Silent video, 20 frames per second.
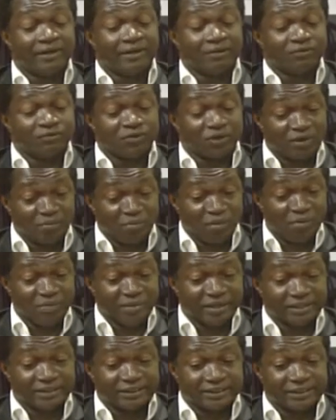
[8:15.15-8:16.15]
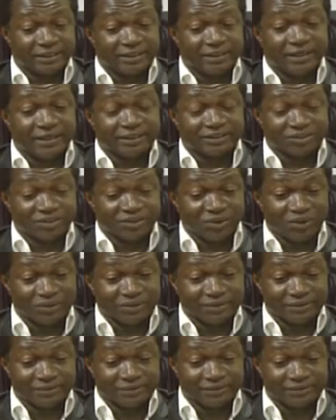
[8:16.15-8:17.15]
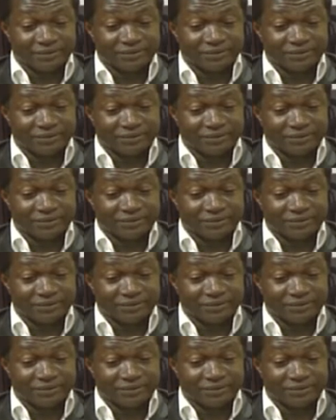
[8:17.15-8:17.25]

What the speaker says: for a moment, let's not